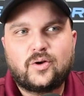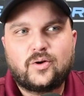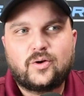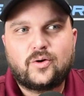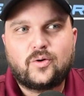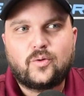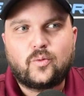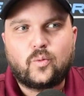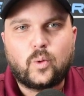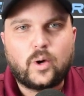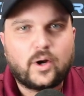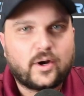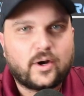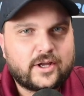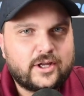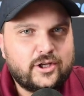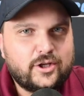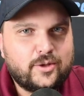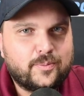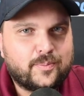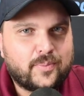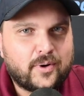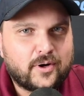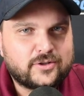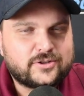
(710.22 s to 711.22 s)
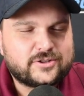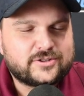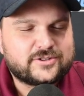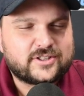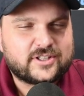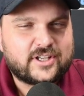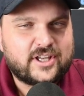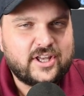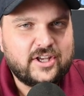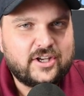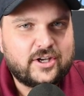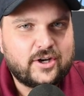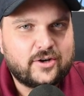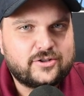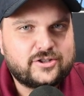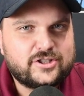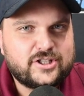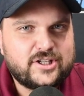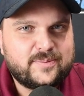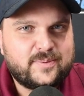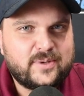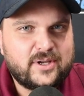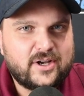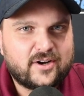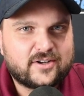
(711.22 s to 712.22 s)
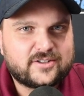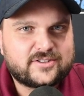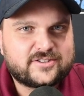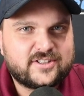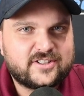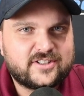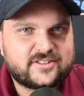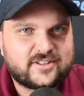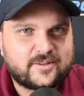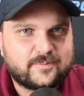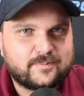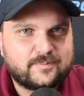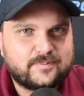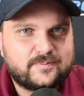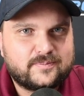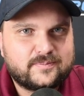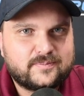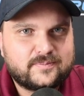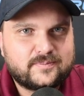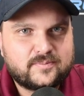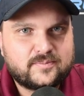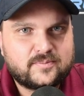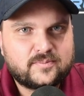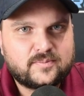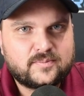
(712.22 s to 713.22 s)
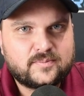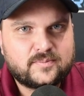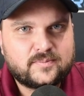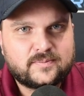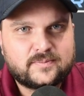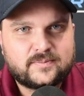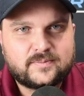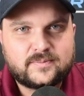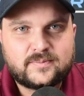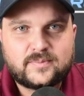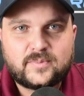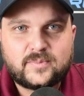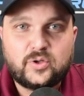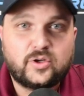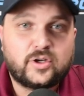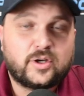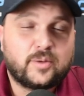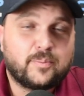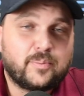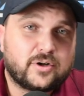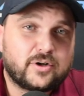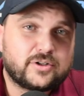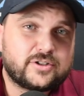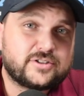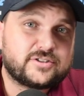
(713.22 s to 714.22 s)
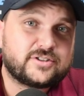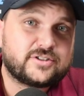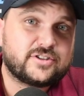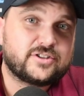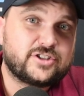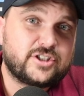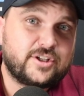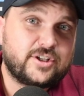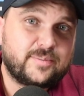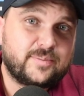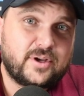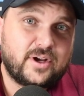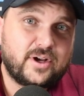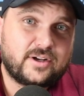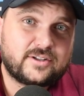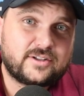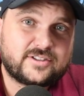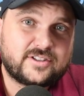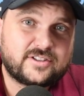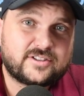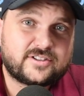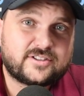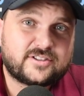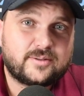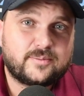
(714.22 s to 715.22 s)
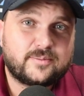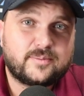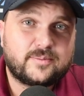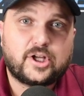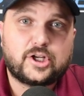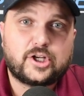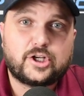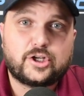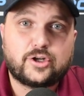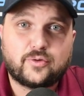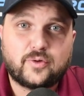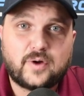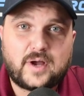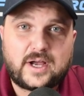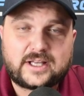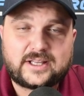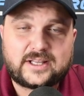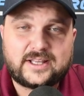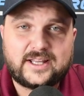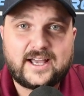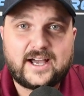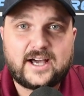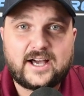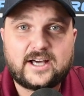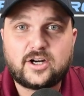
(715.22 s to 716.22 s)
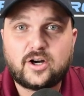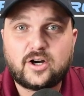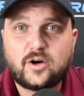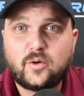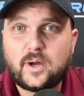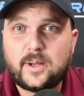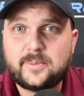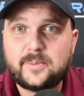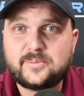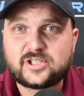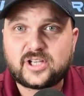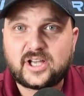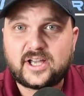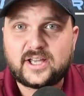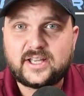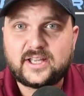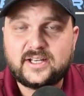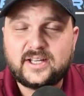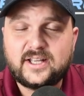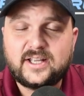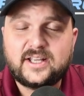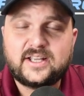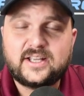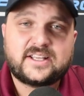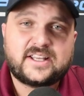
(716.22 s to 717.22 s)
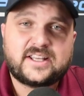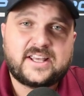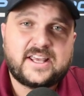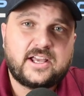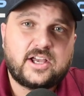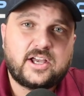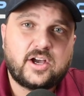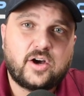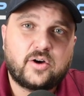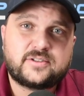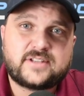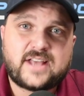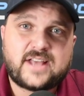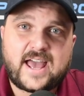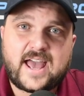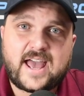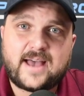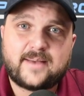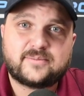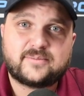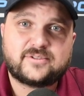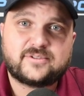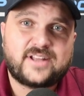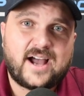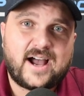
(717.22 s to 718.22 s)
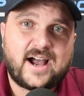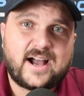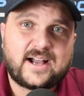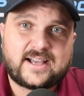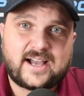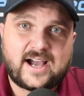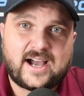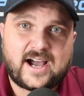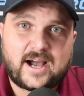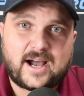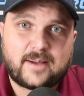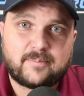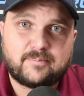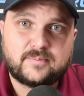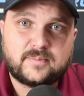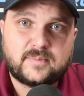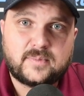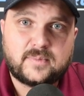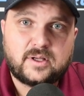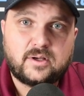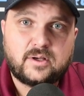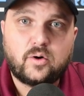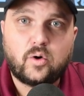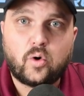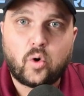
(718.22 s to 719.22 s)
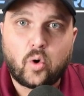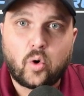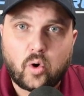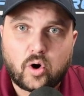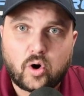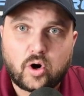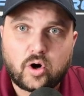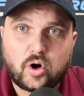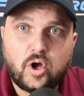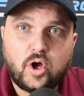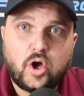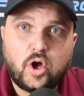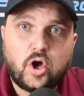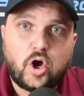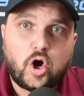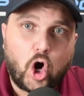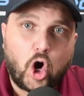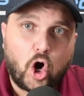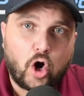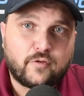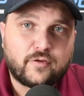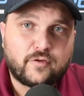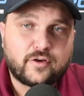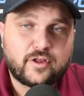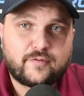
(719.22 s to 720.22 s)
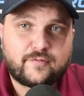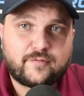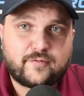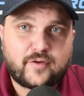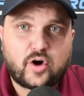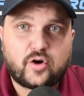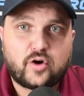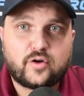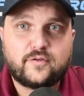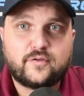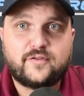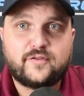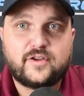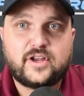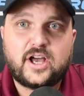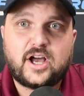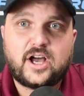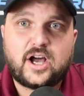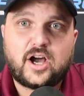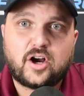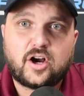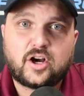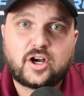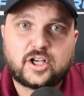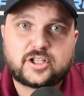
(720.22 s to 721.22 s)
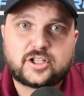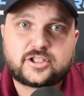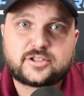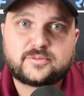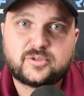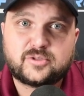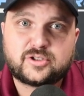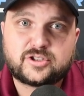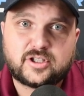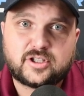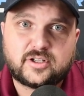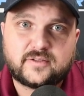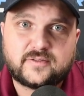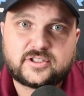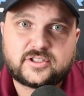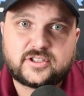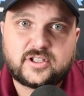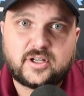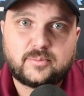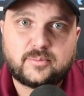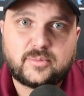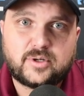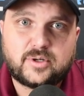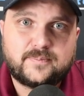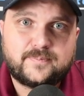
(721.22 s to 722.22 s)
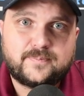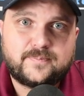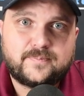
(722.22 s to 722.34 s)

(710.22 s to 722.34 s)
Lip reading: Where can you purchase a Keco GPR system? You can purchase a GPR system directly on our website, KecoTabs.com, or over the phone via our customer service number.